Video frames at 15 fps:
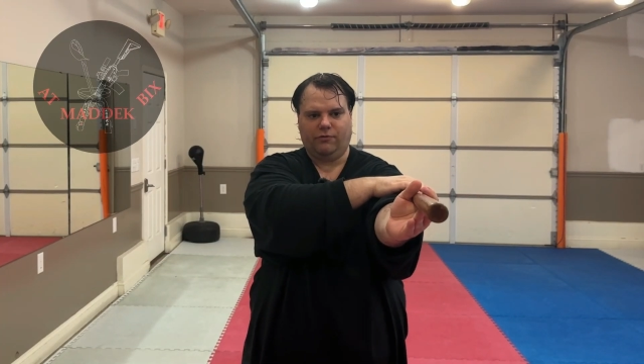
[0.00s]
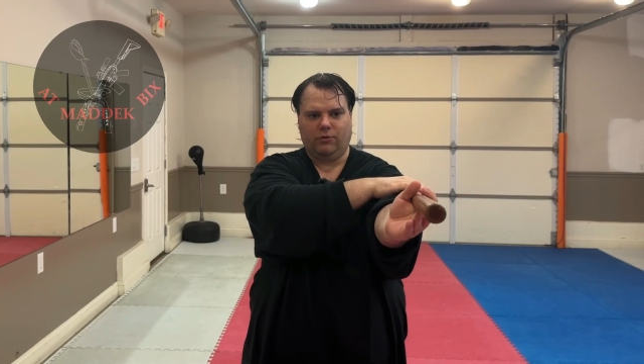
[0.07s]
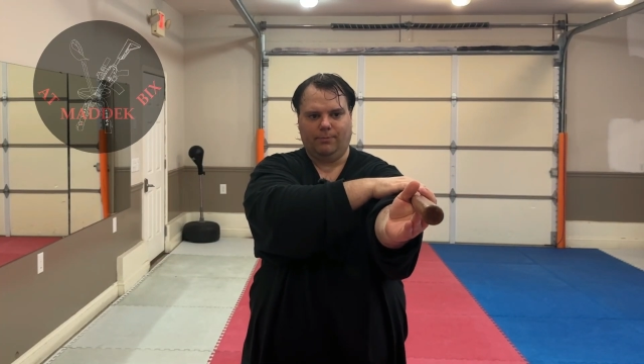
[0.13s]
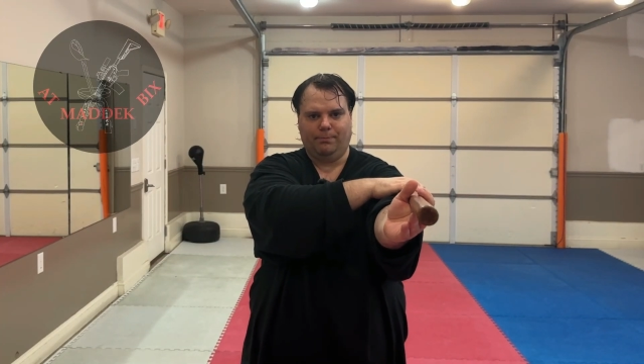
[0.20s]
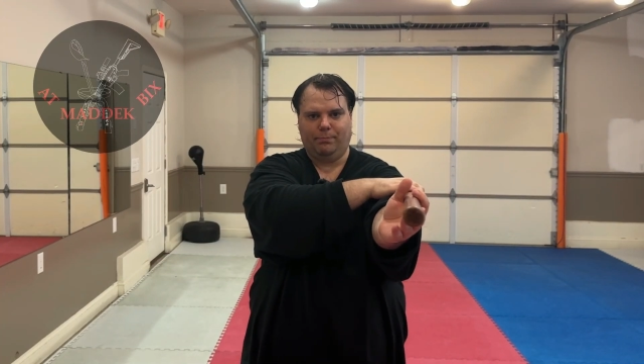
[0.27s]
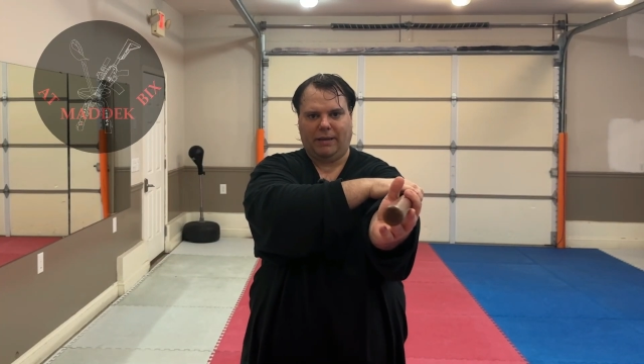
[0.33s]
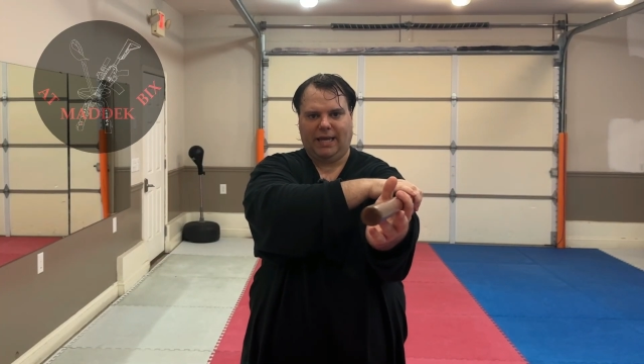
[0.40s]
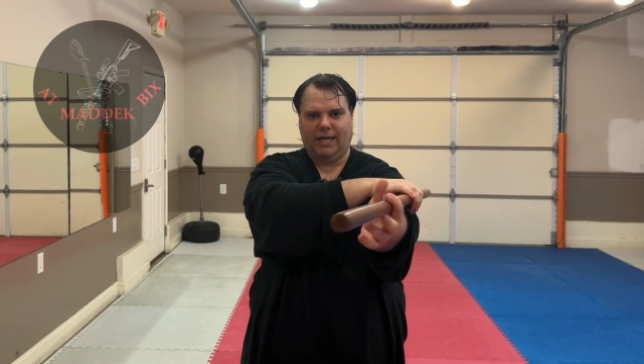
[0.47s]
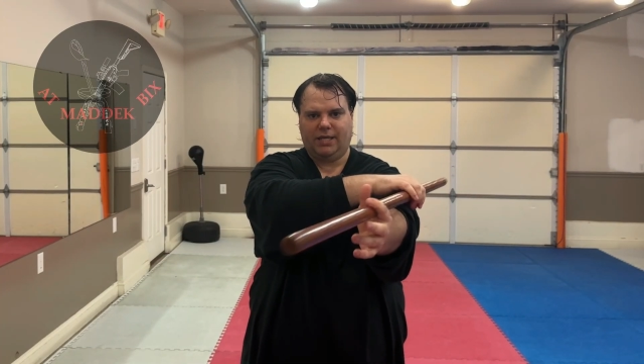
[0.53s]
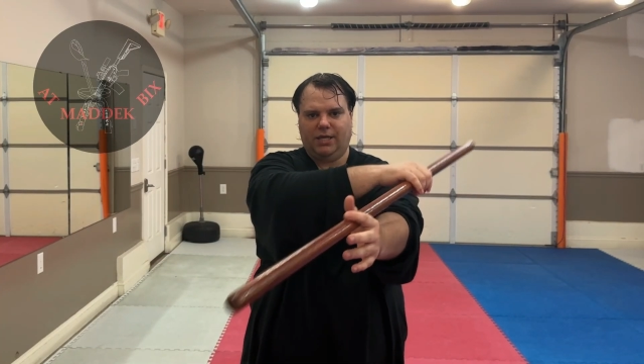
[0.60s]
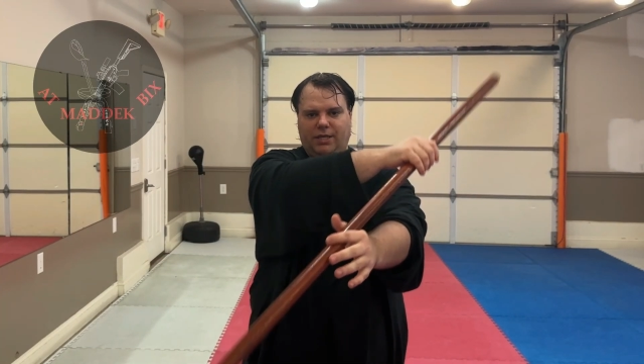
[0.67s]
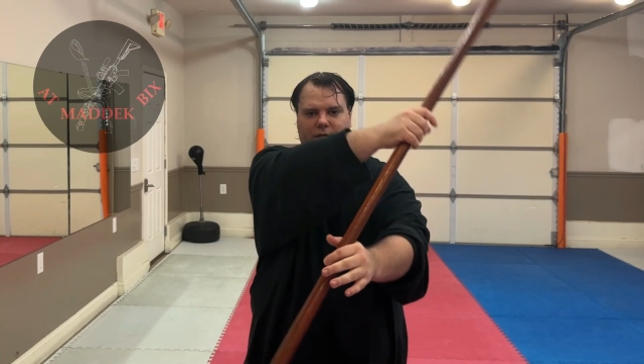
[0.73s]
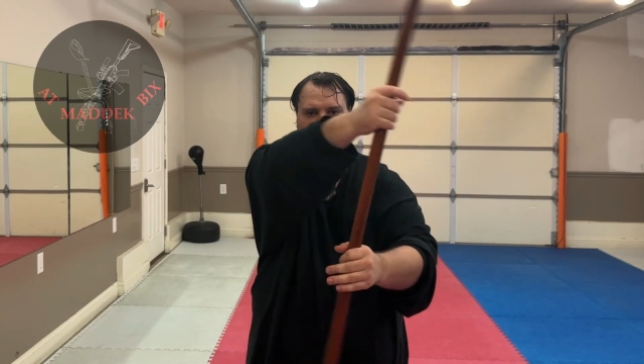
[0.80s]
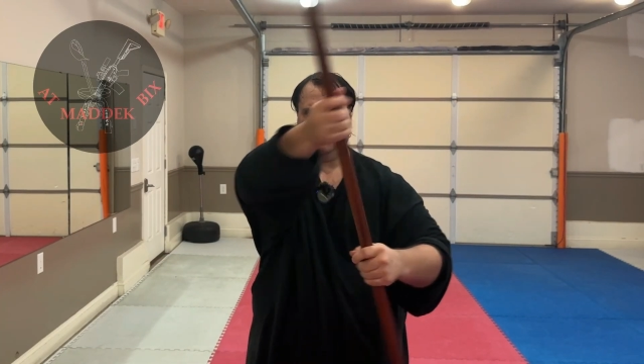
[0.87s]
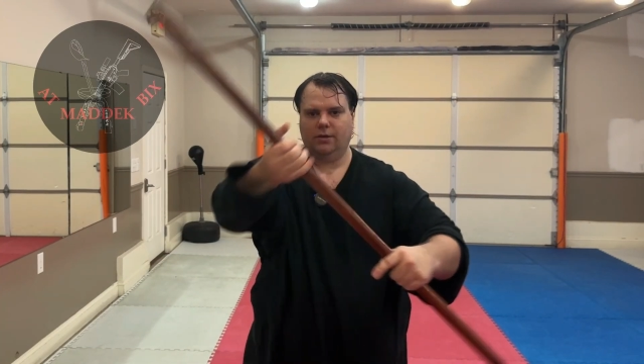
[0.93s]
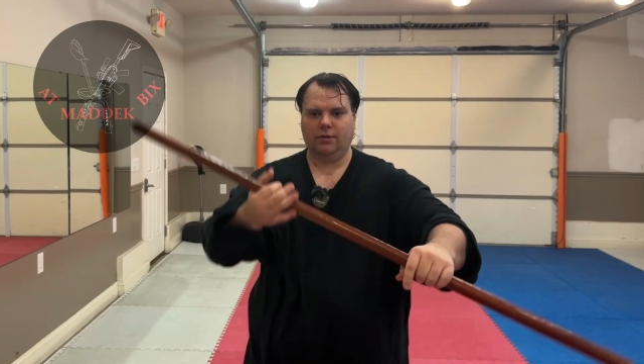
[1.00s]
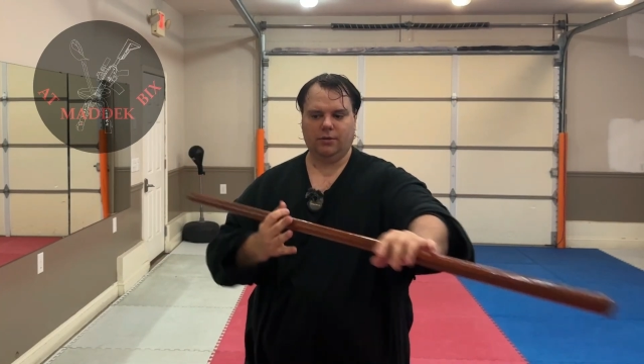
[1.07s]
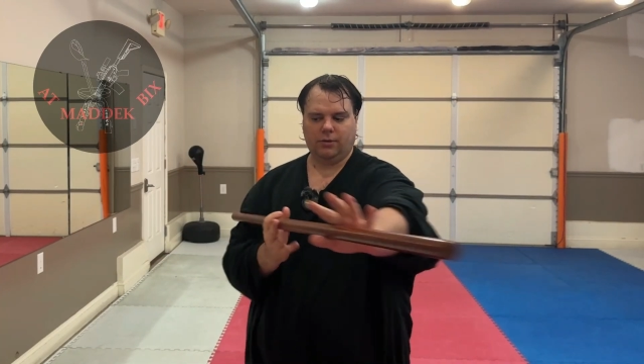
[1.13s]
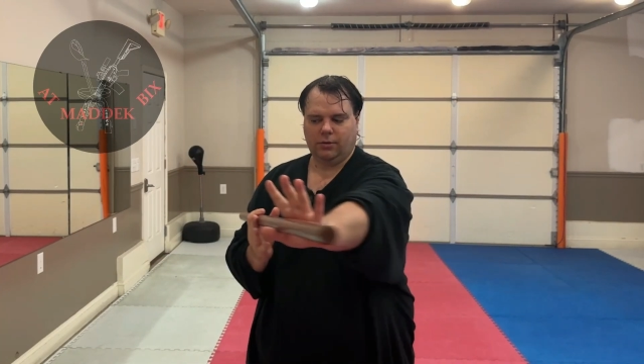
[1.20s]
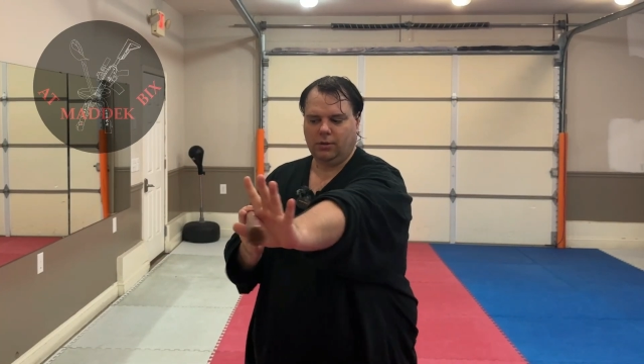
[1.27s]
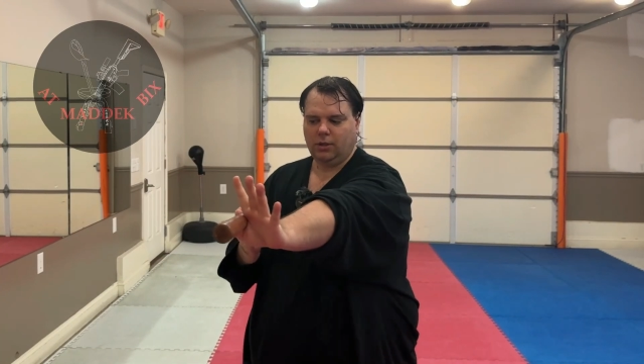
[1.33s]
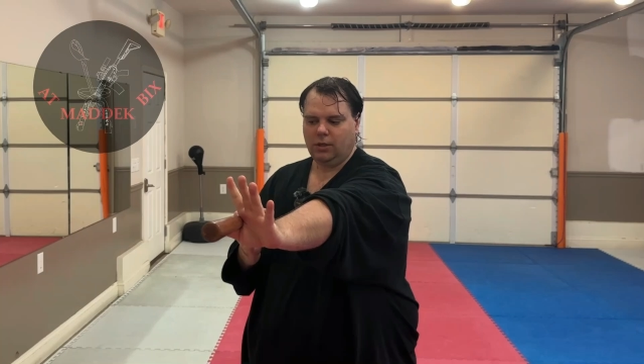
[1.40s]
from back end
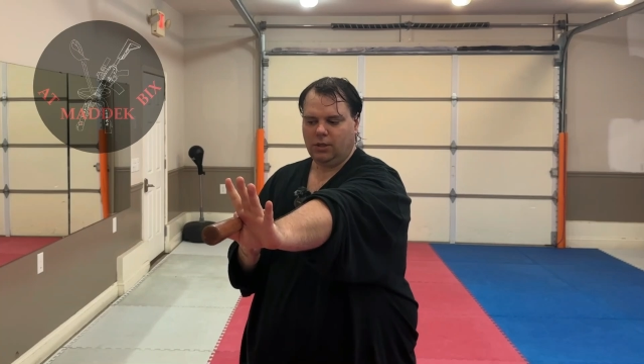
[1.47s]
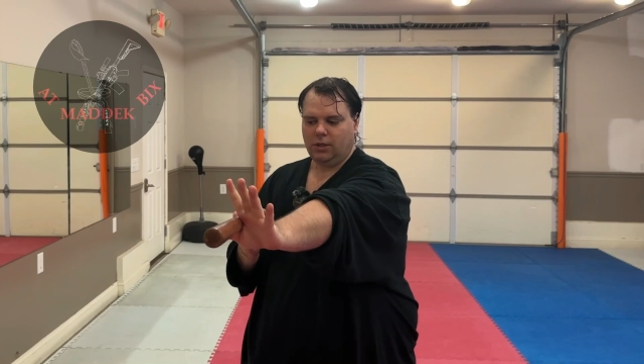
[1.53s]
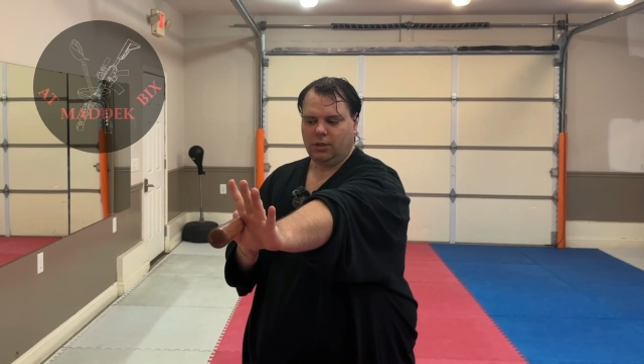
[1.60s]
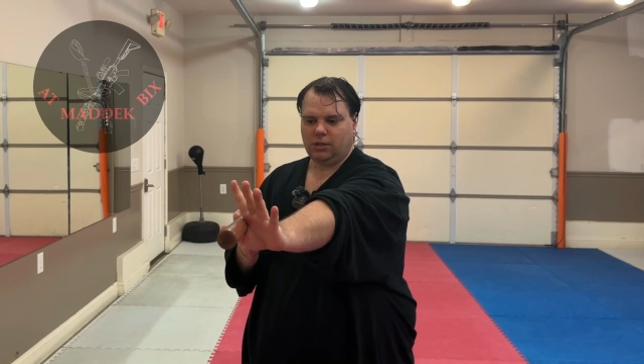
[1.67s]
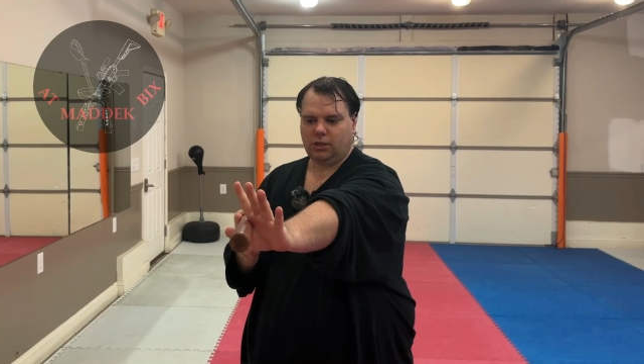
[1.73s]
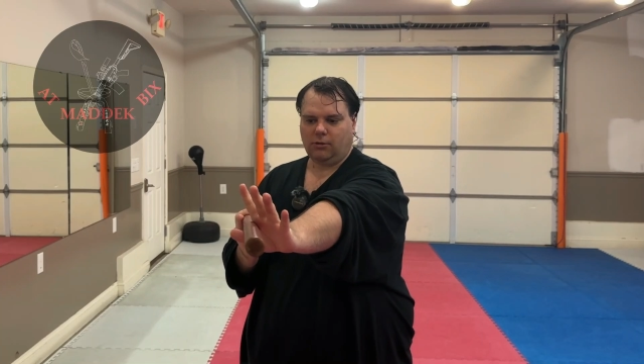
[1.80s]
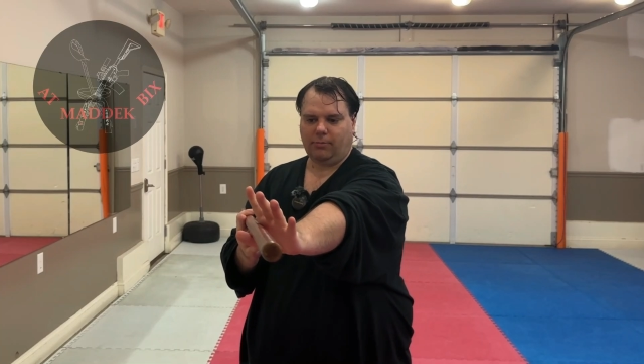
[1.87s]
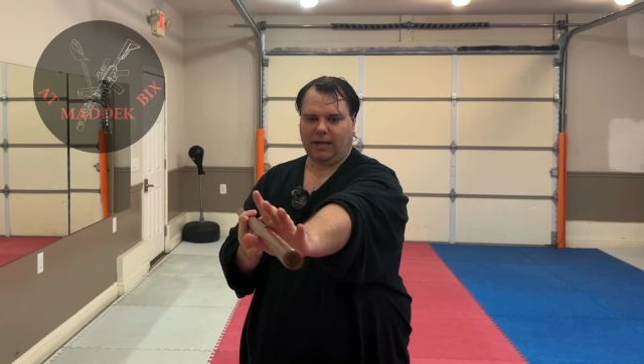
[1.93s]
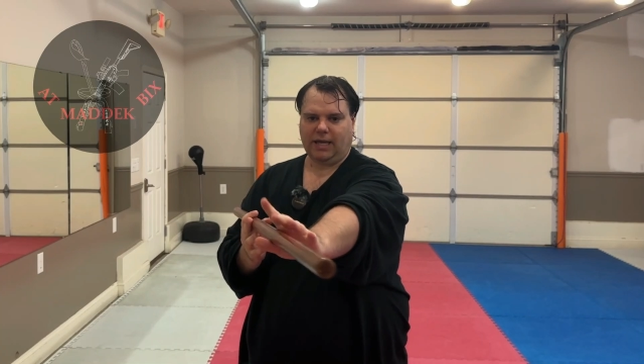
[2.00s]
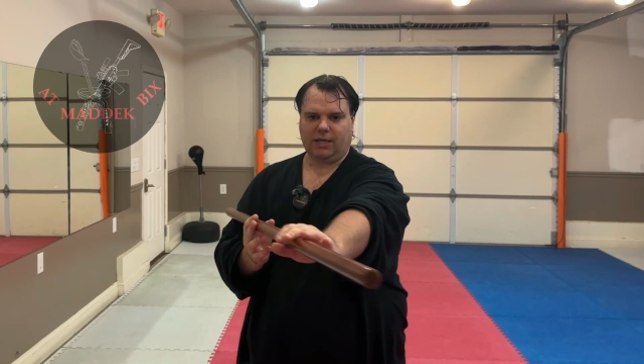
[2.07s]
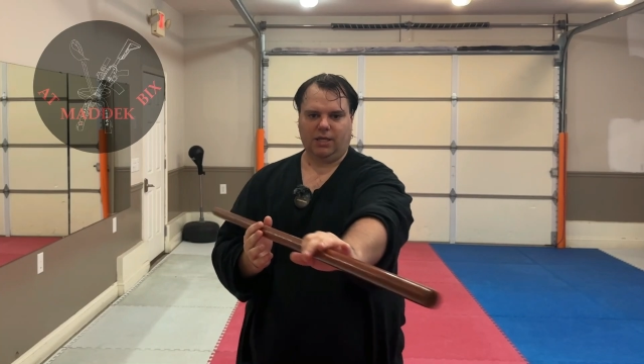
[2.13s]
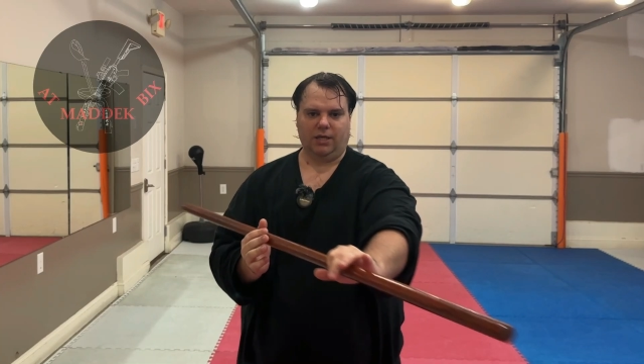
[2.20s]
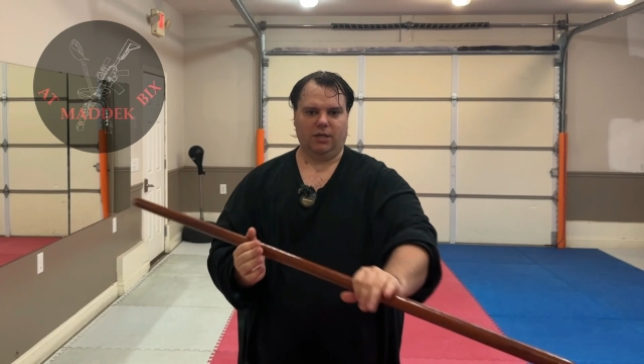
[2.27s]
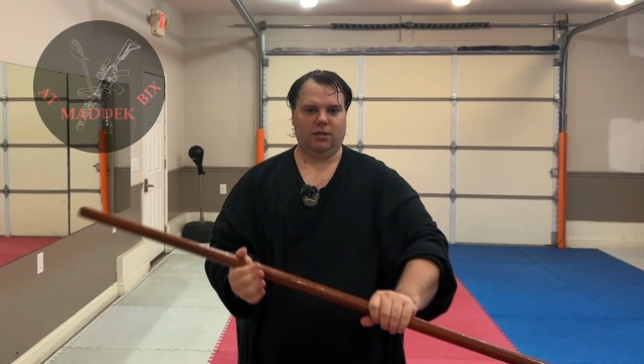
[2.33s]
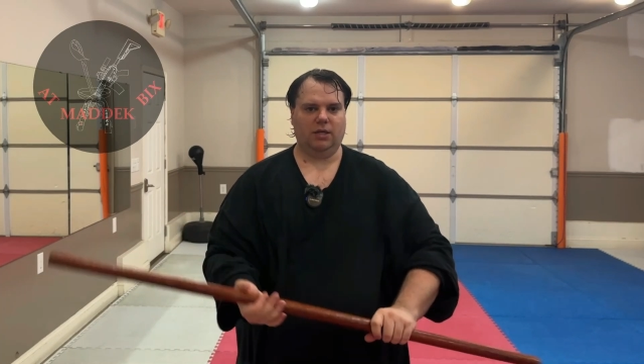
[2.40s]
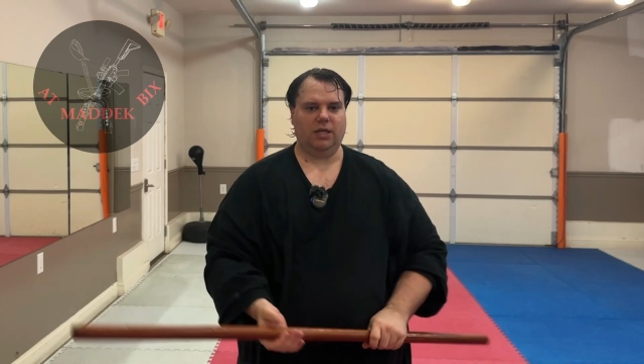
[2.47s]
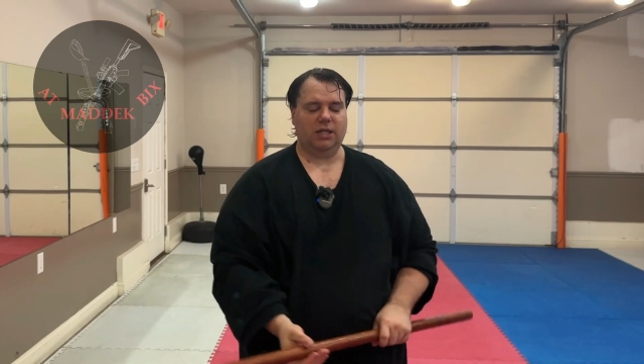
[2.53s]
to back end.